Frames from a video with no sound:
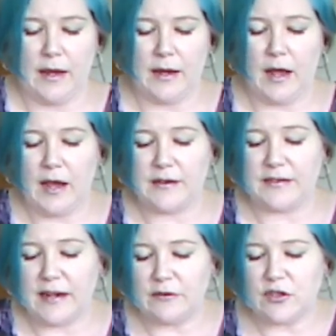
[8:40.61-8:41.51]
And
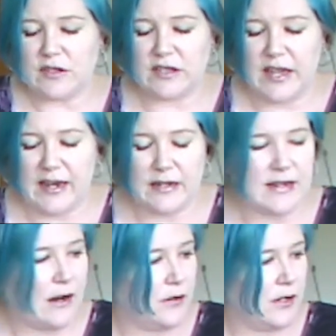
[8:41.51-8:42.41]
instead of just laying it
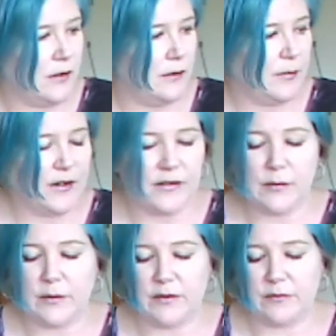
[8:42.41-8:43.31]
down here, because
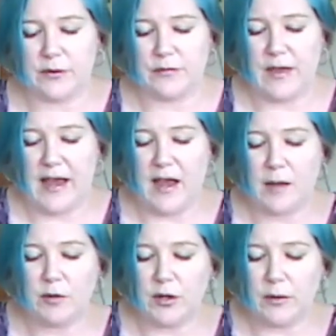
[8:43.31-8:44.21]
this one isn't very flat,
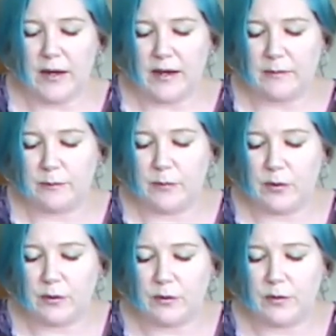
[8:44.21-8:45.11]
I'm gonna go ahead and
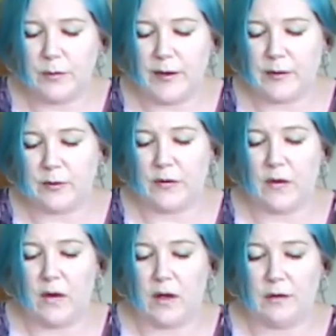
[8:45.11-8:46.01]
pull the petals
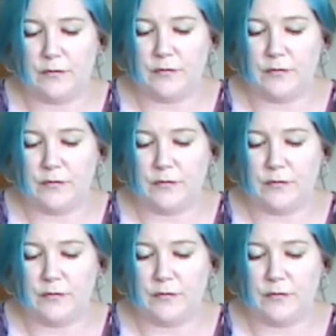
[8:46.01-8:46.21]
off